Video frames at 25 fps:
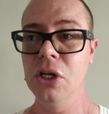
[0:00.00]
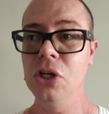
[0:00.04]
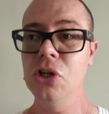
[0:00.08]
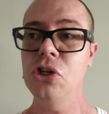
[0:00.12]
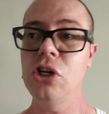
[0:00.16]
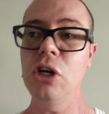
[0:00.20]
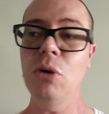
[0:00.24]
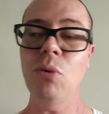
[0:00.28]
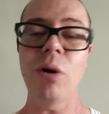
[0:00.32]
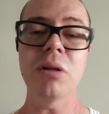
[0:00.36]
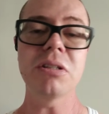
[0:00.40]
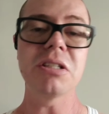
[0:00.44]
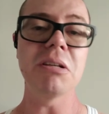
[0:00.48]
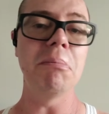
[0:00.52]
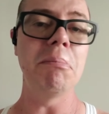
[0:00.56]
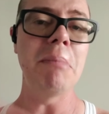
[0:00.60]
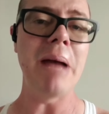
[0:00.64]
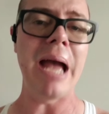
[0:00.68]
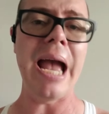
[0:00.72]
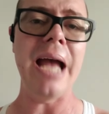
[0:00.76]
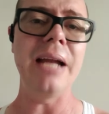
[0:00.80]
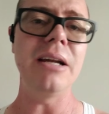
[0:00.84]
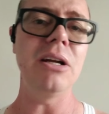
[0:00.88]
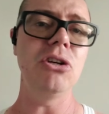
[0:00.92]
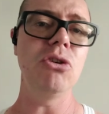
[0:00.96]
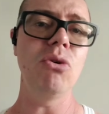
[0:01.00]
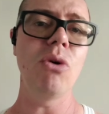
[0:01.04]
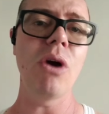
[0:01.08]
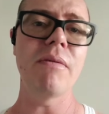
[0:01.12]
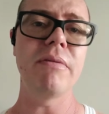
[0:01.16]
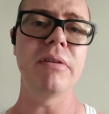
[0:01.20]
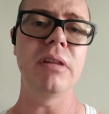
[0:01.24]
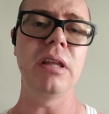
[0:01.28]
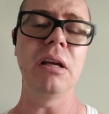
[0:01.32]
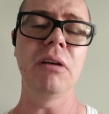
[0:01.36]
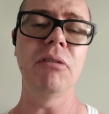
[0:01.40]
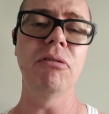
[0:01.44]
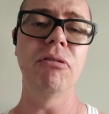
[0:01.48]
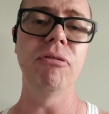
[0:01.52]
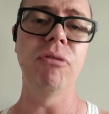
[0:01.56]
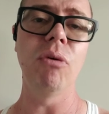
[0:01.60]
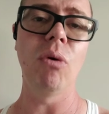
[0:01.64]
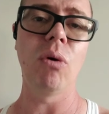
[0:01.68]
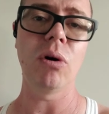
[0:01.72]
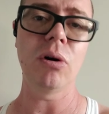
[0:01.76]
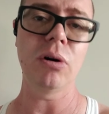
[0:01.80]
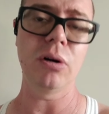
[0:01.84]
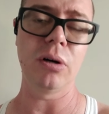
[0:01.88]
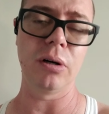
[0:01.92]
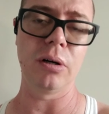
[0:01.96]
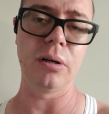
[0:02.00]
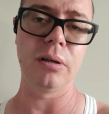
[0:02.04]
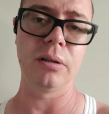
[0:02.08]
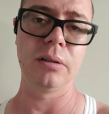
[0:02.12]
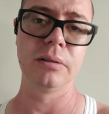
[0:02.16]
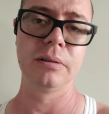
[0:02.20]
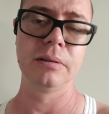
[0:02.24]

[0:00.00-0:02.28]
She wants a man to do everything for her,